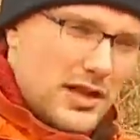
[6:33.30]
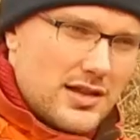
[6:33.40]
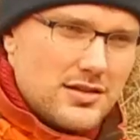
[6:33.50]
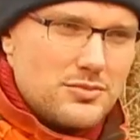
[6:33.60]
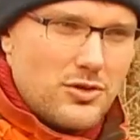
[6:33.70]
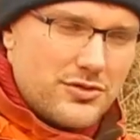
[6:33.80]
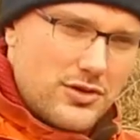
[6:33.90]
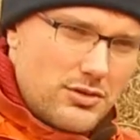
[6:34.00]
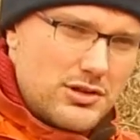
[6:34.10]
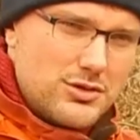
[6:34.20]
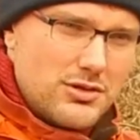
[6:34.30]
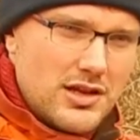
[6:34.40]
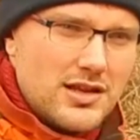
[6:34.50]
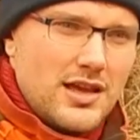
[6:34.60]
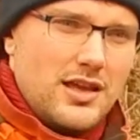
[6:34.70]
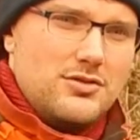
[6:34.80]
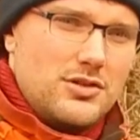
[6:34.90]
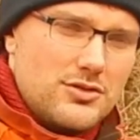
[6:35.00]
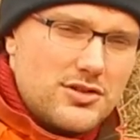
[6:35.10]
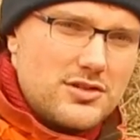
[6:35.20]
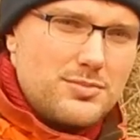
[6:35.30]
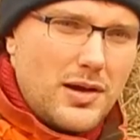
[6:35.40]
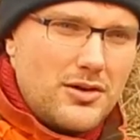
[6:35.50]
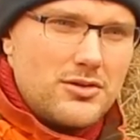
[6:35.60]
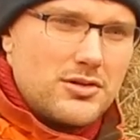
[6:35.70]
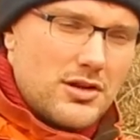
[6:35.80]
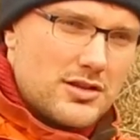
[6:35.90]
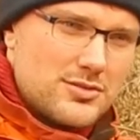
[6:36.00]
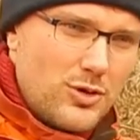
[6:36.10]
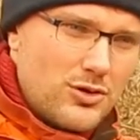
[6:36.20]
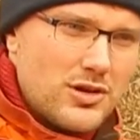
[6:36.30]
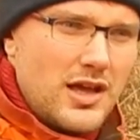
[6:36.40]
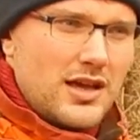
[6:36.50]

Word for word: add more FYRO to it, it reduces the power, you get smoke,